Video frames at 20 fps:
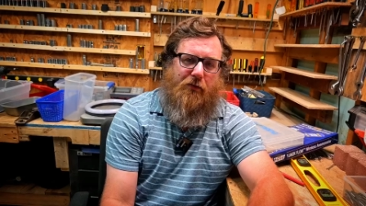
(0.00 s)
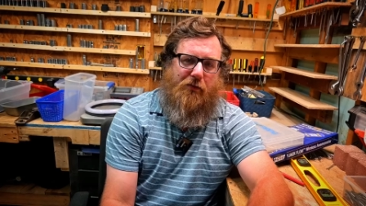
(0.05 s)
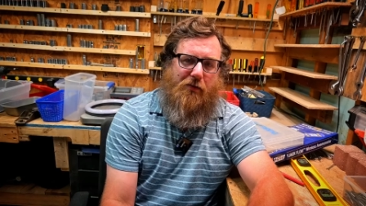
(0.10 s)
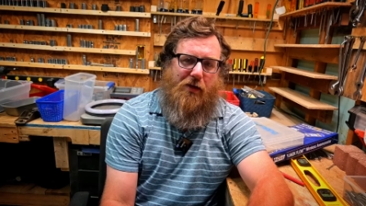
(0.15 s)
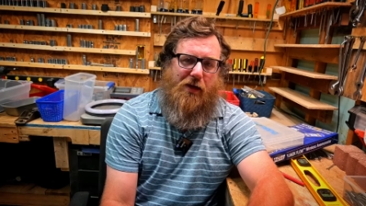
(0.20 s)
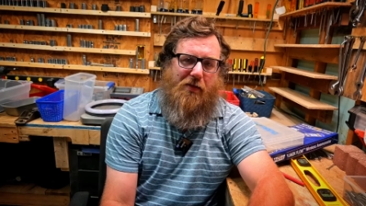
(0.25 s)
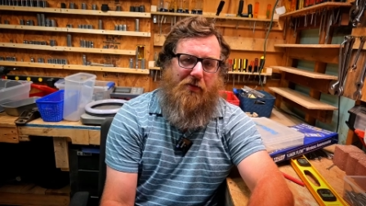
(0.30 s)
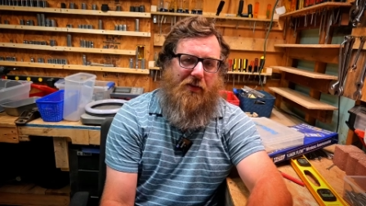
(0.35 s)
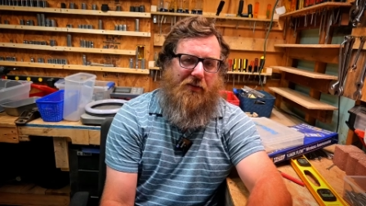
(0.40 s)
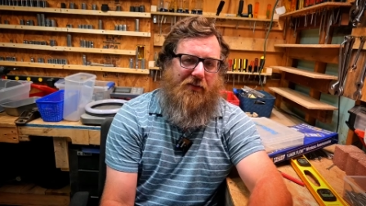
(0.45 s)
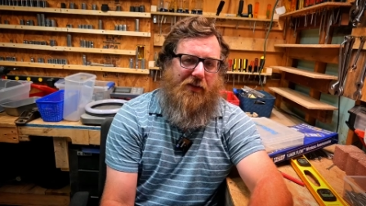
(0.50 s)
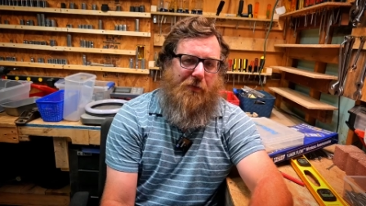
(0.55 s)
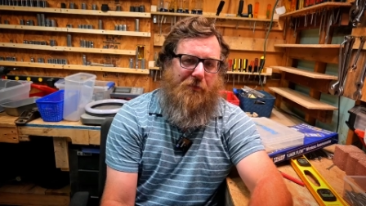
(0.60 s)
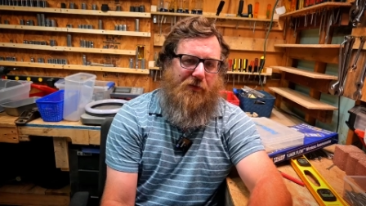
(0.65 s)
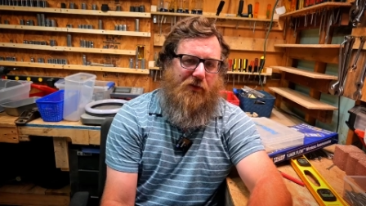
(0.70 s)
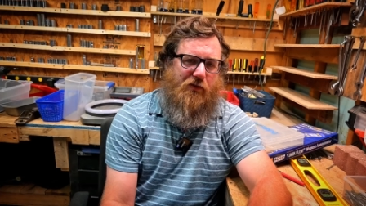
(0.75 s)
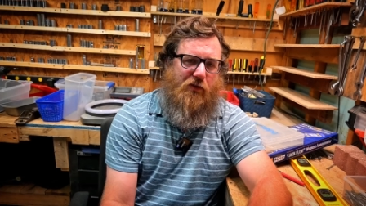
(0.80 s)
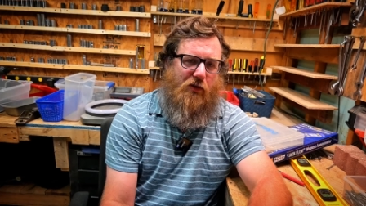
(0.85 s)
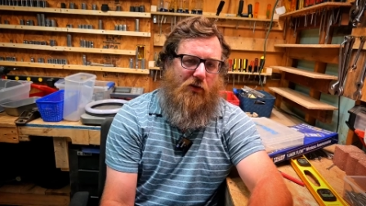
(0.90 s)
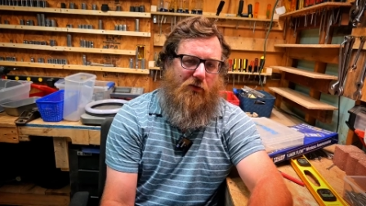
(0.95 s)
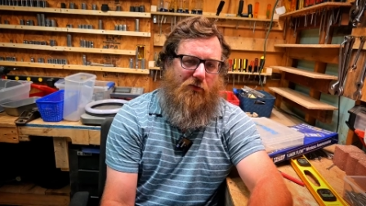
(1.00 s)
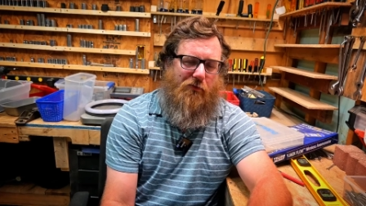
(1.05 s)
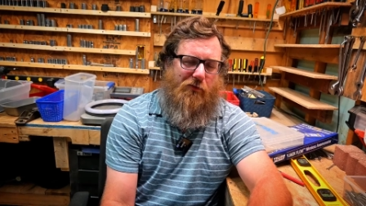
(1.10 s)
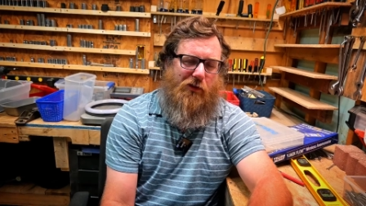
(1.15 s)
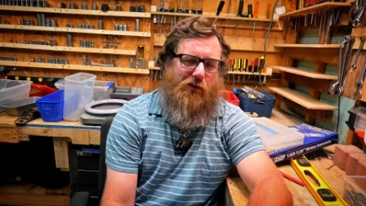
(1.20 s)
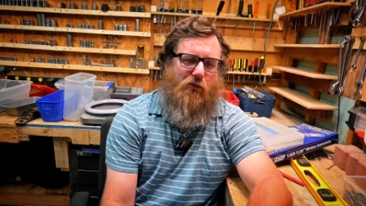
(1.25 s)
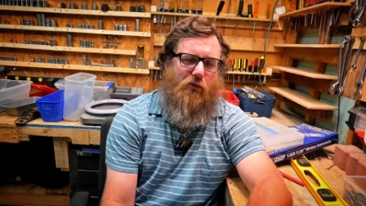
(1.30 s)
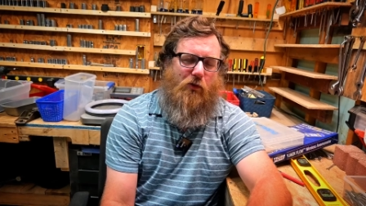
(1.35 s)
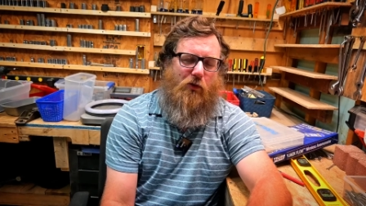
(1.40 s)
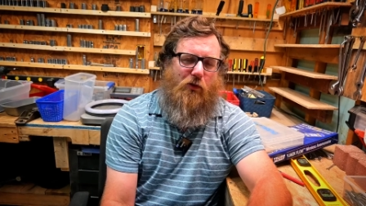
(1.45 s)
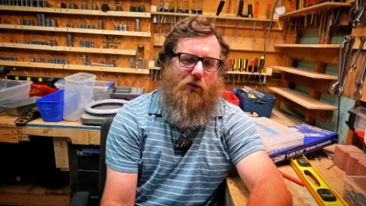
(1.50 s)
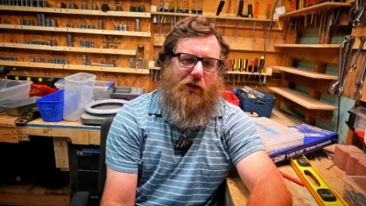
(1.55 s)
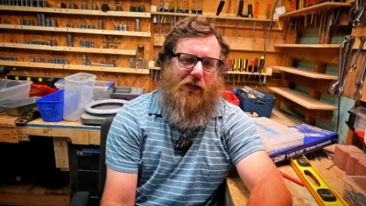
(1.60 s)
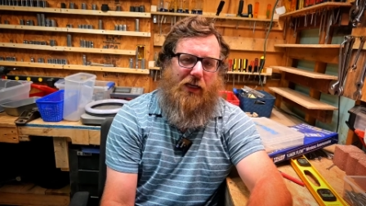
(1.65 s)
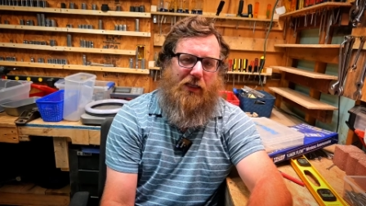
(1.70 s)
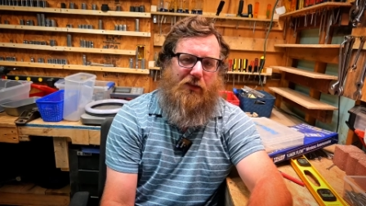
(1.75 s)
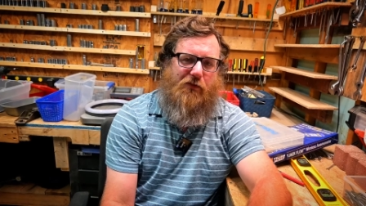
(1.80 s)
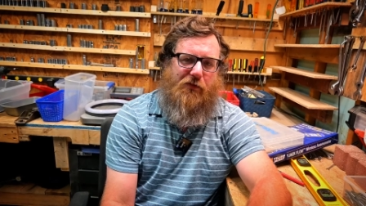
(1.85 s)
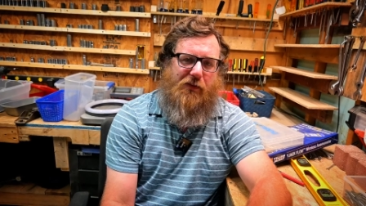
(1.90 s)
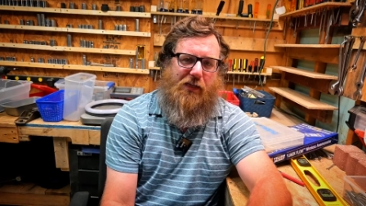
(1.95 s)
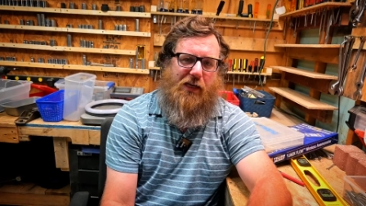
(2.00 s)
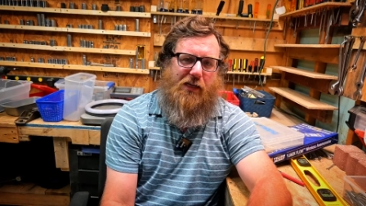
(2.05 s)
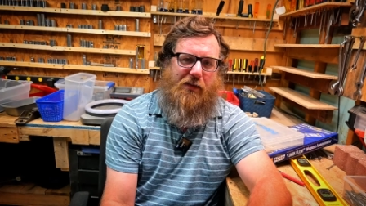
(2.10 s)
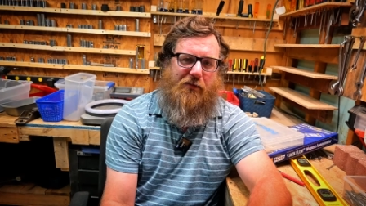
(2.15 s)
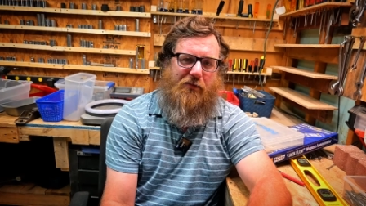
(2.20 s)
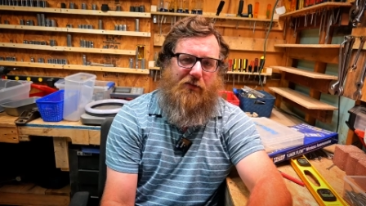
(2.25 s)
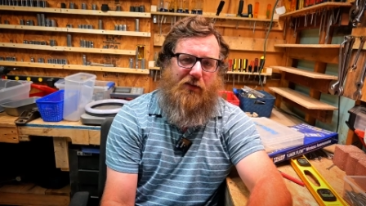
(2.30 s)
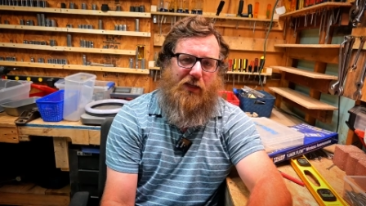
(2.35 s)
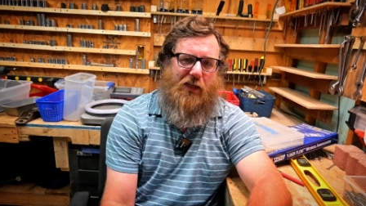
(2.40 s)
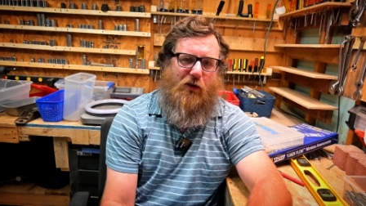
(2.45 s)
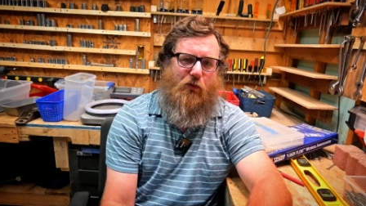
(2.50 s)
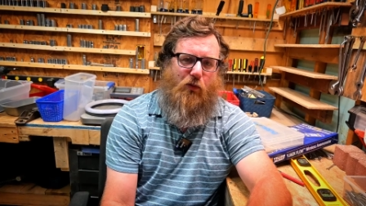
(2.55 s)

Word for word: In this episode of Real World HVAC,